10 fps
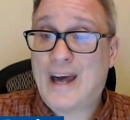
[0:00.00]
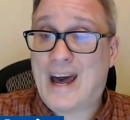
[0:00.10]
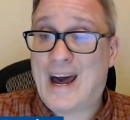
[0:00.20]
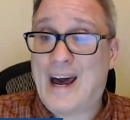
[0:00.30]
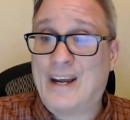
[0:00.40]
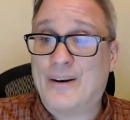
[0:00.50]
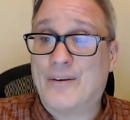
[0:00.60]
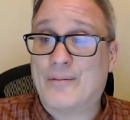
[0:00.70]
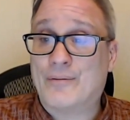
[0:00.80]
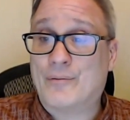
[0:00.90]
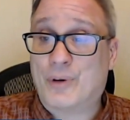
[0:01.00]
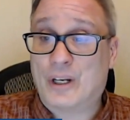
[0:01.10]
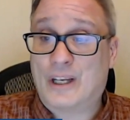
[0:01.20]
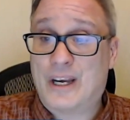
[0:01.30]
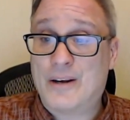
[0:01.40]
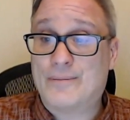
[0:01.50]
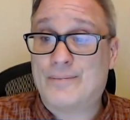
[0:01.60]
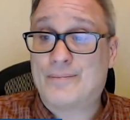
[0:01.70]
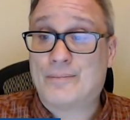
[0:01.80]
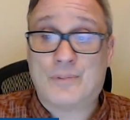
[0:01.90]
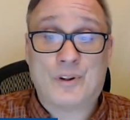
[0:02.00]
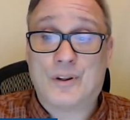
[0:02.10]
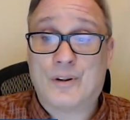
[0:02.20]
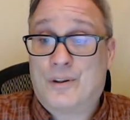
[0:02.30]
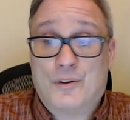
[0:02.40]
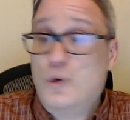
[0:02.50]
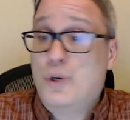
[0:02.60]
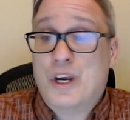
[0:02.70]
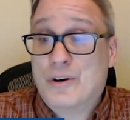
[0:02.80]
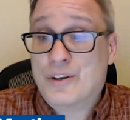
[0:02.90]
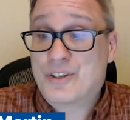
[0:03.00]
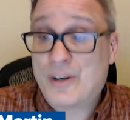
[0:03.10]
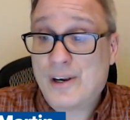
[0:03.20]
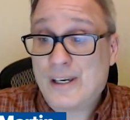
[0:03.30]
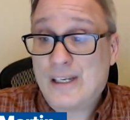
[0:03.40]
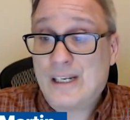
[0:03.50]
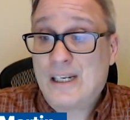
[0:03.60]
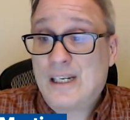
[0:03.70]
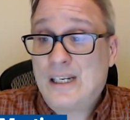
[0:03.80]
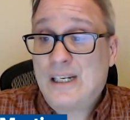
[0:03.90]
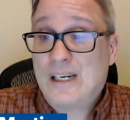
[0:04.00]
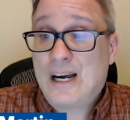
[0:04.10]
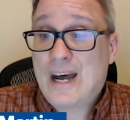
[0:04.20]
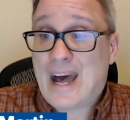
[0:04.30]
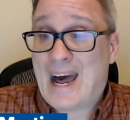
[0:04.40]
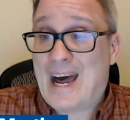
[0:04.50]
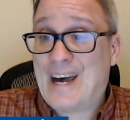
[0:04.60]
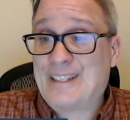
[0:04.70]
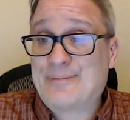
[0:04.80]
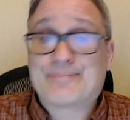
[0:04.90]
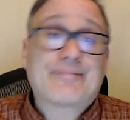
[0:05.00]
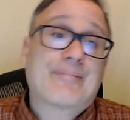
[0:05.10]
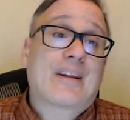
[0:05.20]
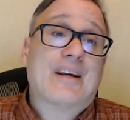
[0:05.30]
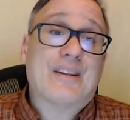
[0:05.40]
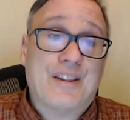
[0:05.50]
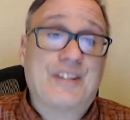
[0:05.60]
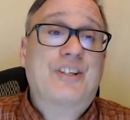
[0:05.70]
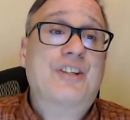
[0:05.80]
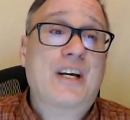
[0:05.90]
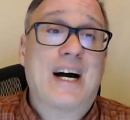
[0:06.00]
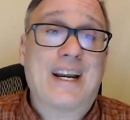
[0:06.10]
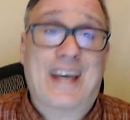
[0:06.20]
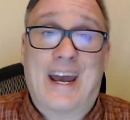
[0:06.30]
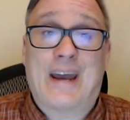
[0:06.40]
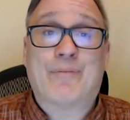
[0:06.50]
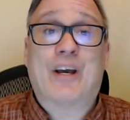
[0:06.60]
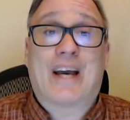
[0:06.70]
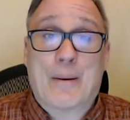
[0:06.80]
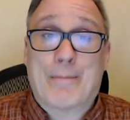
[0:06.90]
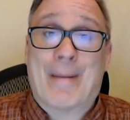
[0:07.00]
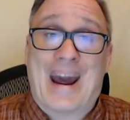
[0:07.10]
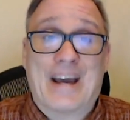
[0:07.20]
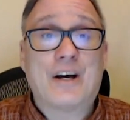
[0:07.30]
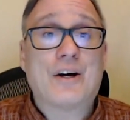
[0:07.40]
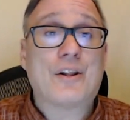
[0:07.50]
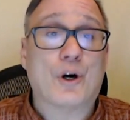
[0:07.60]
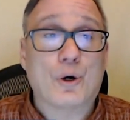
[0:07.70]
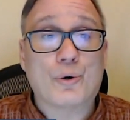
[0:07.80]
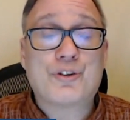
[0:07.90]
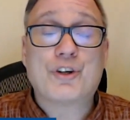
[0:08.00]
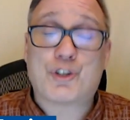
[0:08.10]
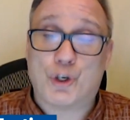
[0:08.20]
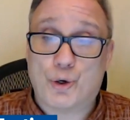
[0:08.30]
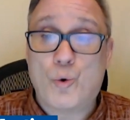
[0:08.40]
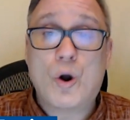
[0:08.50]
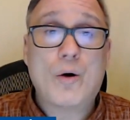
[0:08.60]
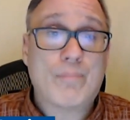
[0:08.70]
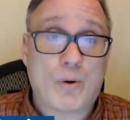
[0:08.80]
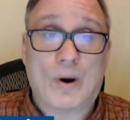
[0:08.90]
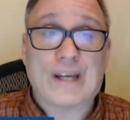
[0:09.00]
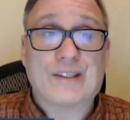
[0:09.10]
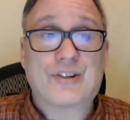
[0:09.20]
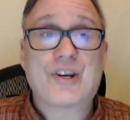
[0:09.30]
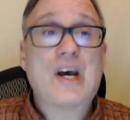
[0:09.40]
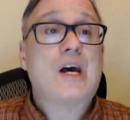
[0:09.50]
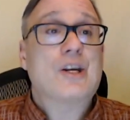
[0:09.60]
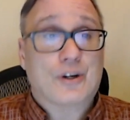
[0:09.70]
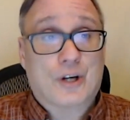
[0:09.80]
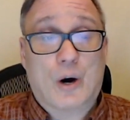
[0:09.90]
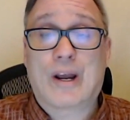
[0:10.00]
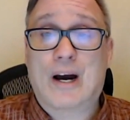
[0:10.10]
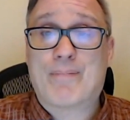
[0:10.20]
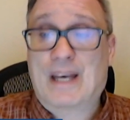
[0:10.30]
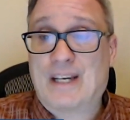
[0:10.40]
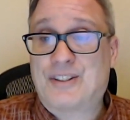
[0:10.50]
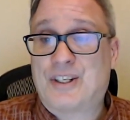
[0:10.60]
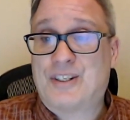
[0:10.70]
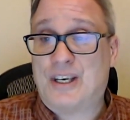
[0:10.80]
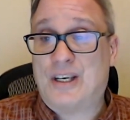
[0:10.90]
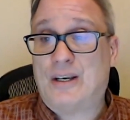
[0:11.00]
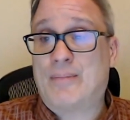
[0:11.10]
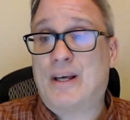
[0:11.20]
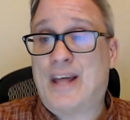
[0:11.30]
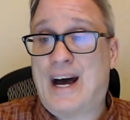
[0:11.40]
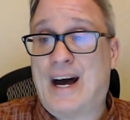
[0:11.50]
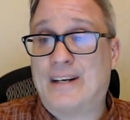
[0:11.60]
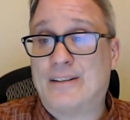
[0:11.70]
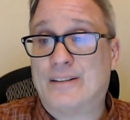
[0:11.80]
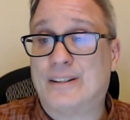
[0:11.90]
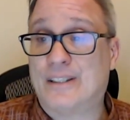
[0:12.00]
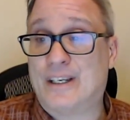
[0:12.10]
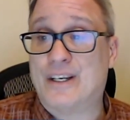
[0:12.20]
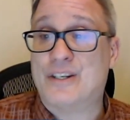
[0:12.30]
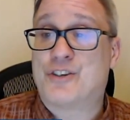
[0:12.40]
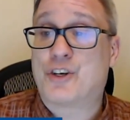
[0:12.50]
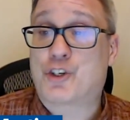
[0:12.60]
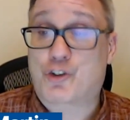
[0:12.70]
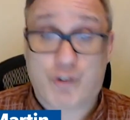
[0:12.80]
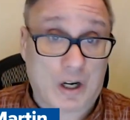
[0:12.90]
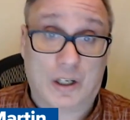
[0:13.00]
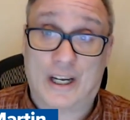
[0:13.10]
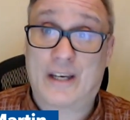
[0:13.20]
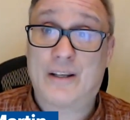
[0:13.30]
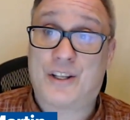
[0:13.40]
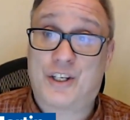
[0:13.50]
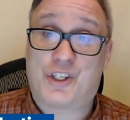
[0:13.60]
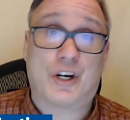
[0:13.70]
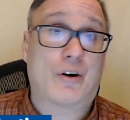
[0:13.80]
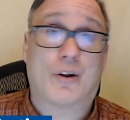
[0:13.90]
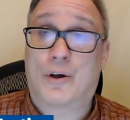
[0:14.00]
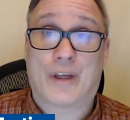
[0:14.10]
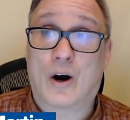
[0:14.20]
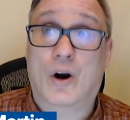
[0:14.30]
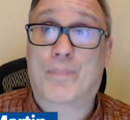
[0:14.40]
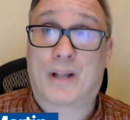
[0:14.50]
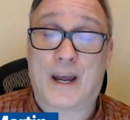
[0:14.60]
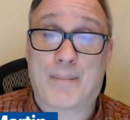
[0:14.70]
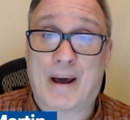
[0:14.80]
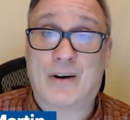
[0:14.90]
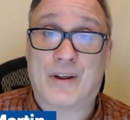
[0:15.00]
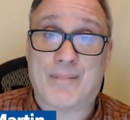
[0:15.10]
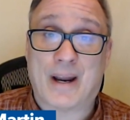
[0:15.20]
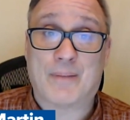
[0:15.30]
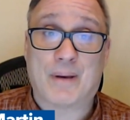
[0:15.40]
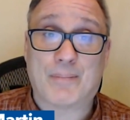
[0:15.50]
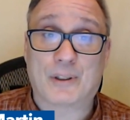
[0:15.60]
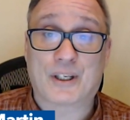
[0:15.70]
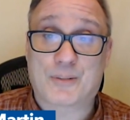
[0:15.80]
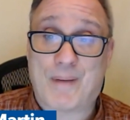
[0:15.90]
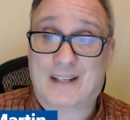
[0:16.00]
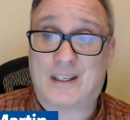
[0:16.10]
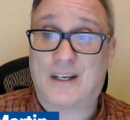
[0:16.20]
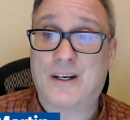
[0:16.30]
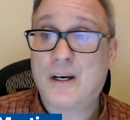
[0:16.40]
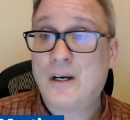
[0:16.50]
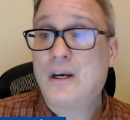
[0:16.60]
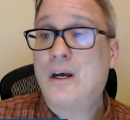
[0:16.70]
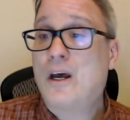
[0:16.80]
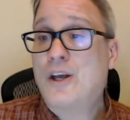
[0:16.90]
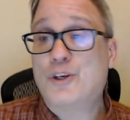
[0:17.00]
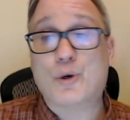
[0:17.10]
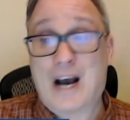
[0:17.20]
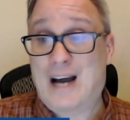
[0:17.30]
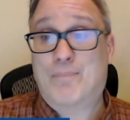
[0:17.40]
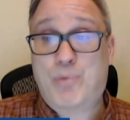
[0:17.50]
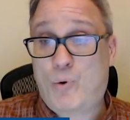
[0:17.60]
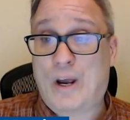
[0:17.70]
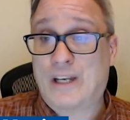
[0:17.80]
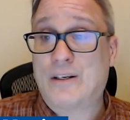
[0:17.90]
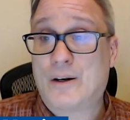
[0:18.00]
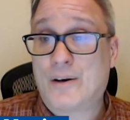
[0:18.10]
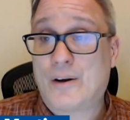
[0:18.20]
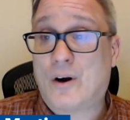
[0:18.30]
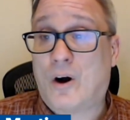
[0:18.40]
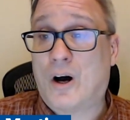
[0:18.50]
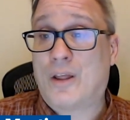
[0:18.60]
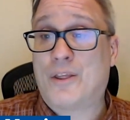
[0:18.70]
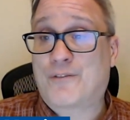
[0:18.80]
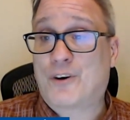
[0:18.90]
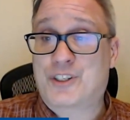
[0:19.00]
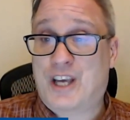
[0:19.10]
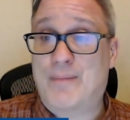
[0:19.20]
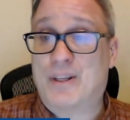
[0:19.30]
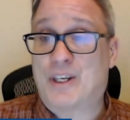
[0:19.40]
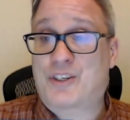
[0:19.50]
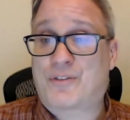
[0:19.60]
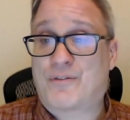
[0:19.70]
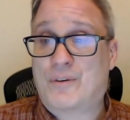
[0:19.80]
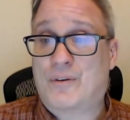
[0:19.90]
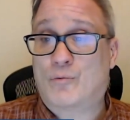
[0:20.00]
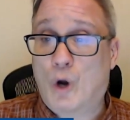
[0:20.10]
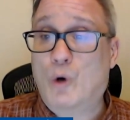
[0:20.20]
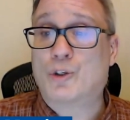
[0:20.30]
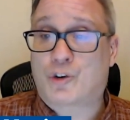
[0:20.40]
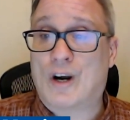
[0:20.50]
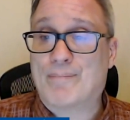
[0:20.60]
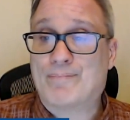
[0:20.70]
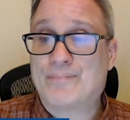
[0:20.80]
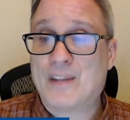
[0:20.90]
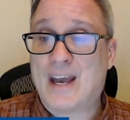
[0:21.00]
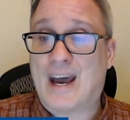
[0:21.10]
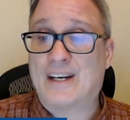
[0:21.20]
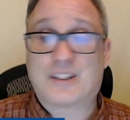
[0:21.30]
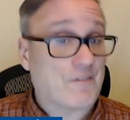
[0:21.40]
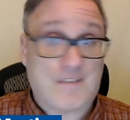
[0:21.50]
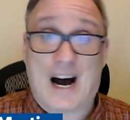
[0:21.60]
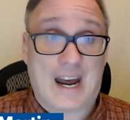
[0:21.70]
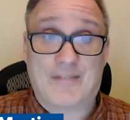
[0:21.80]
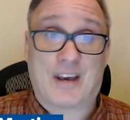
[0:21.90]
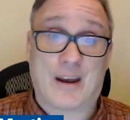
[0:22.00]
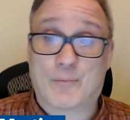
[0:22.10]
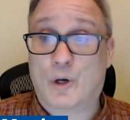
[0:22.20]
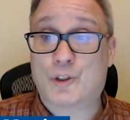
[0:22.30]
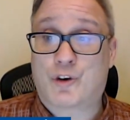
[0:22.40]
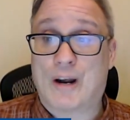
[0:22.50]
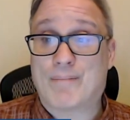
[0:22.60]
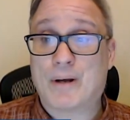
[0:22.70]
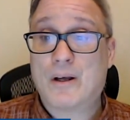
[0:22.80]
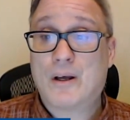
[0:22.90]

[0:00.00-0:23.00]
and really New Year's. And this is the kind of game you got to bank those 2 points. You're going up against a team that is struggling this year, although they are playing better than many people expected. You got a point on the first game of this road trip, and it's a 5-game road trip.